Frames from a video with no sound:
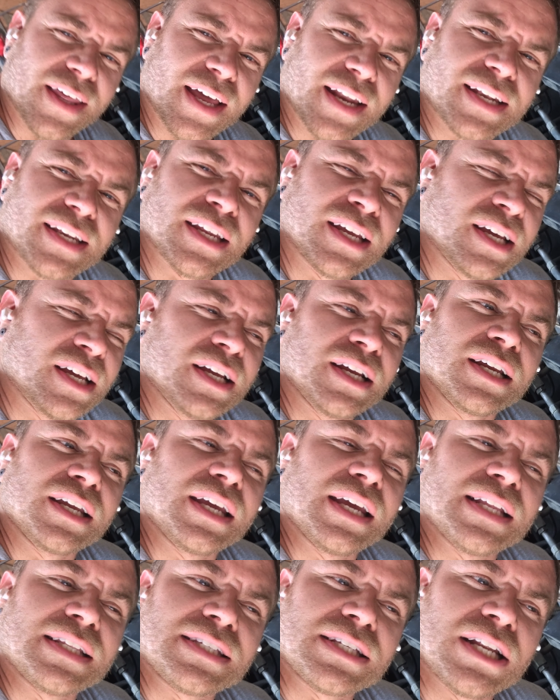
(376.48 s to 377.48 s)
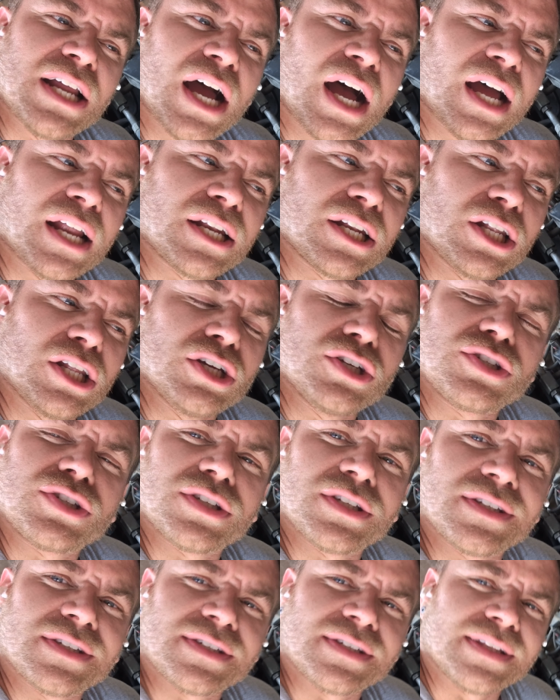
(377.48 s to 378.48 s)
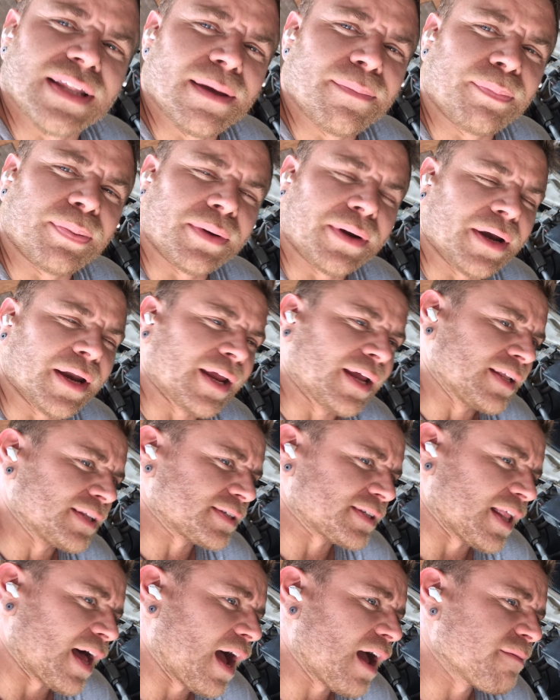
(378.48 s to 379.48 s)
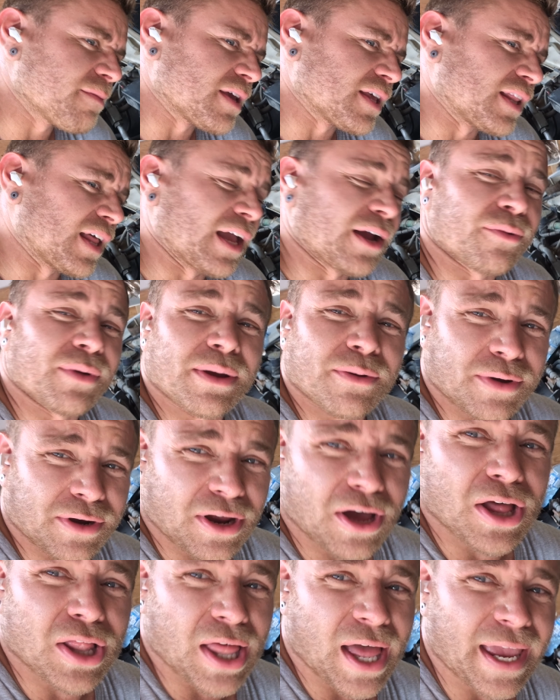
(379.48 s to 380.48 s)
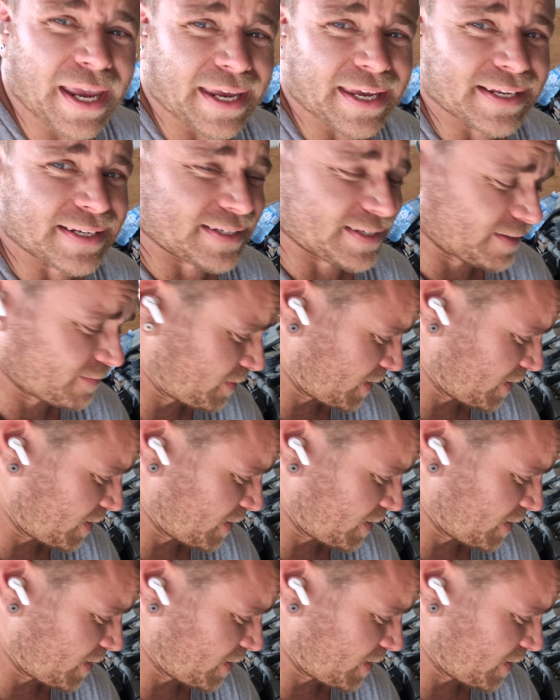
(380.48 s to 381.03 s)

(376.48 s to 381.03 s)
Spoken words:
that it's not loose and slippery and slimy like we would all like it to